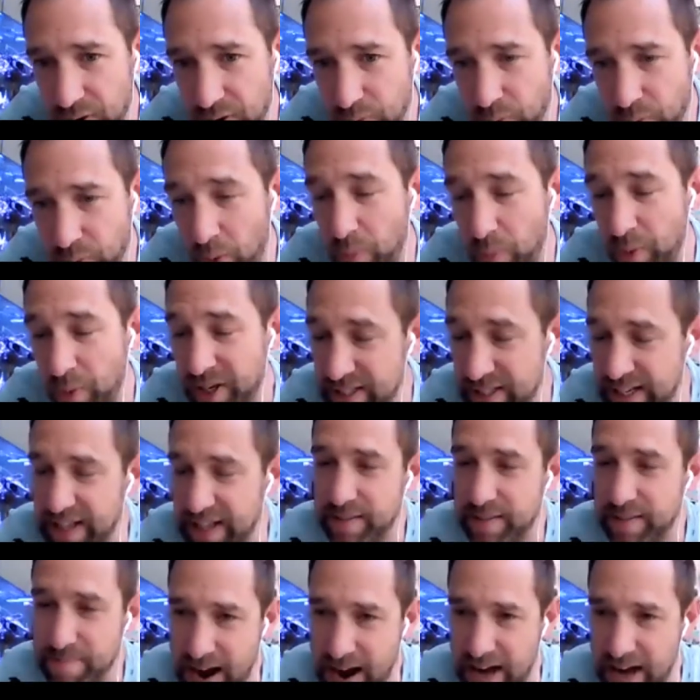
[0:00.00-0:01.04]
what we did
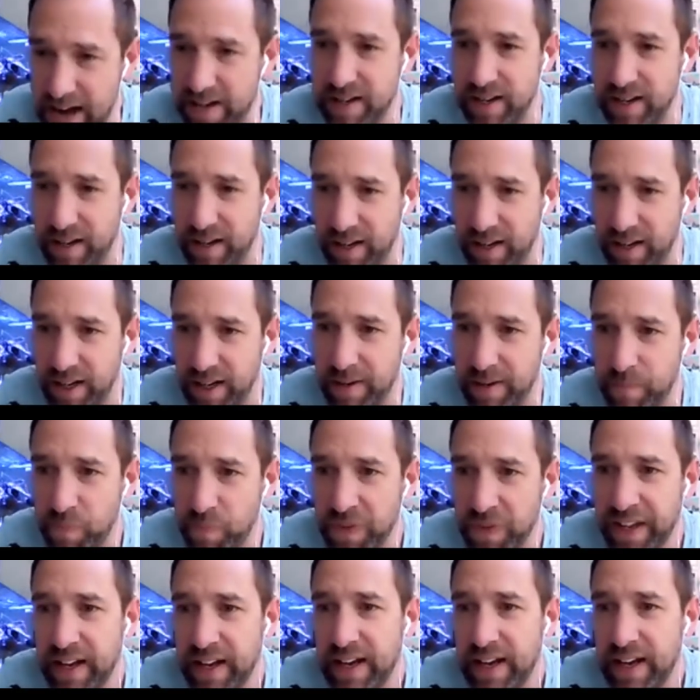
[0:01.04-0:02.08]
manually
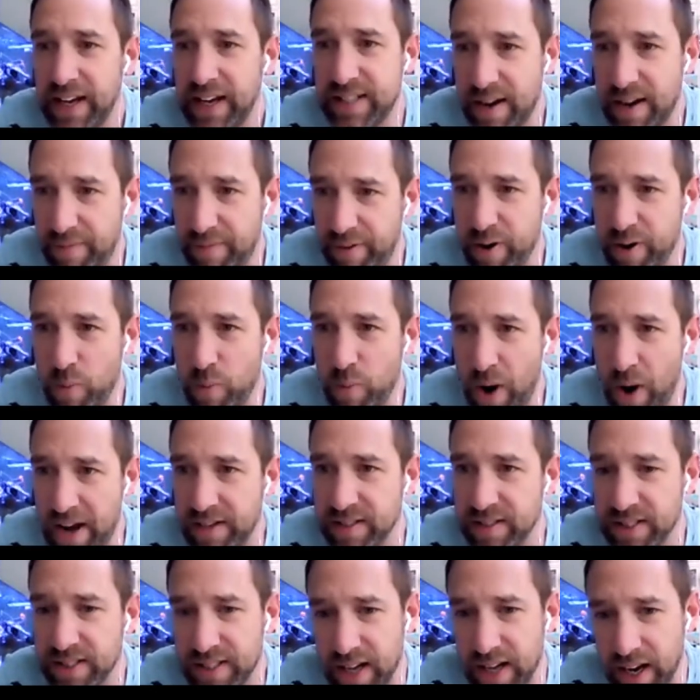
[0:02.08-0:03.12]
is every
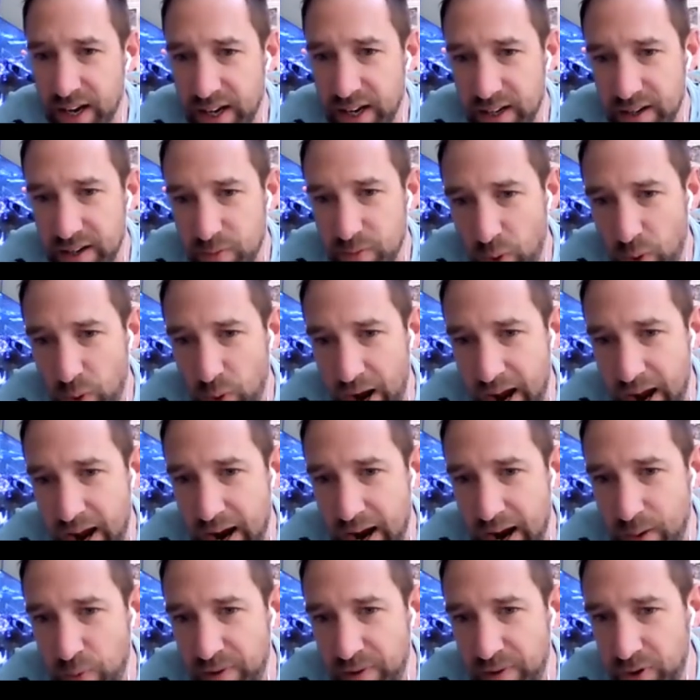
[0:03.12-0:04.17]
Wednesday, where
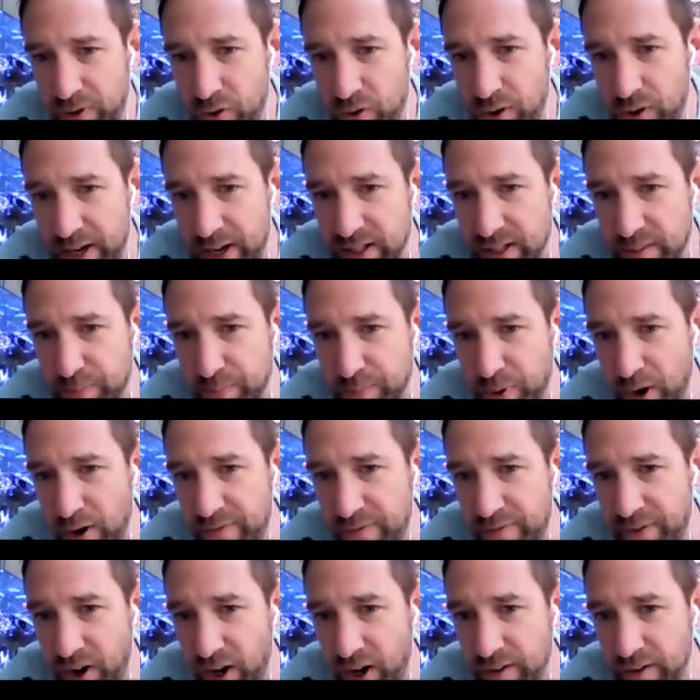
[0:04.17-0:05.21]
we've created the
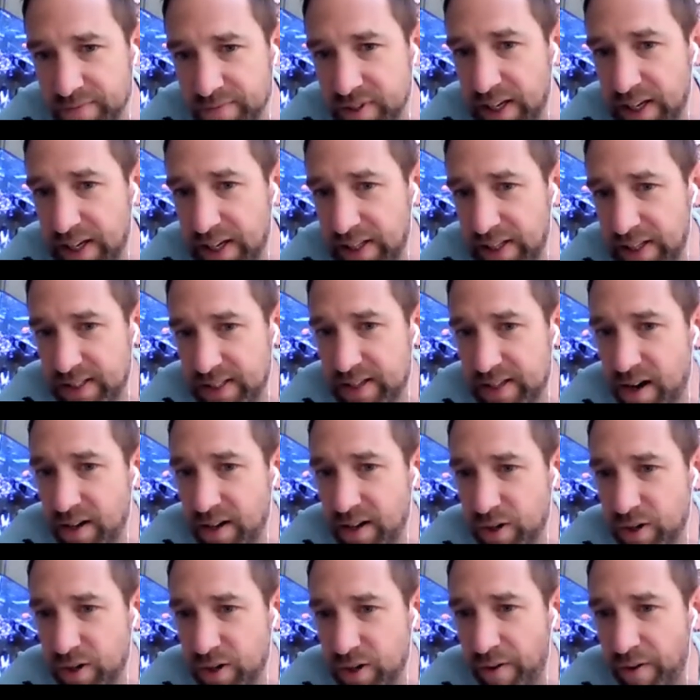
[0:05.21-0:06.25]
profile, and it's
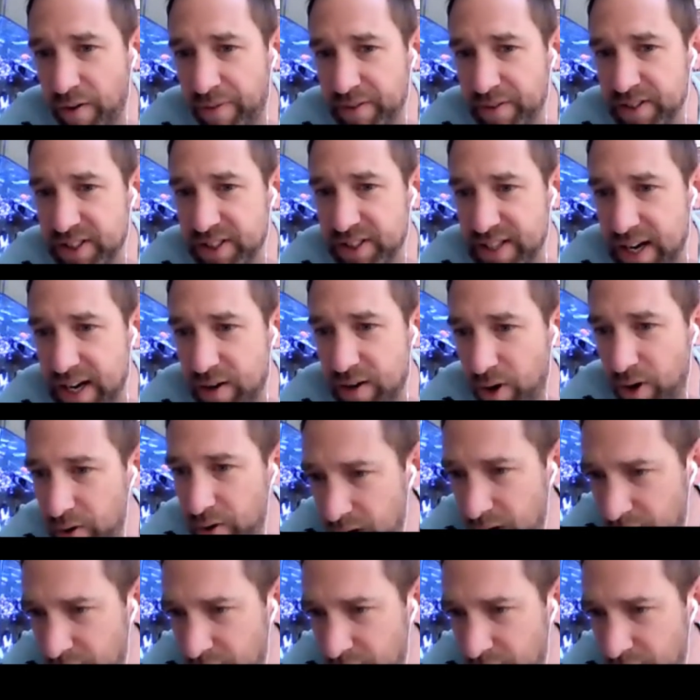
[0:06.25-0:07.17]
starting off as 0.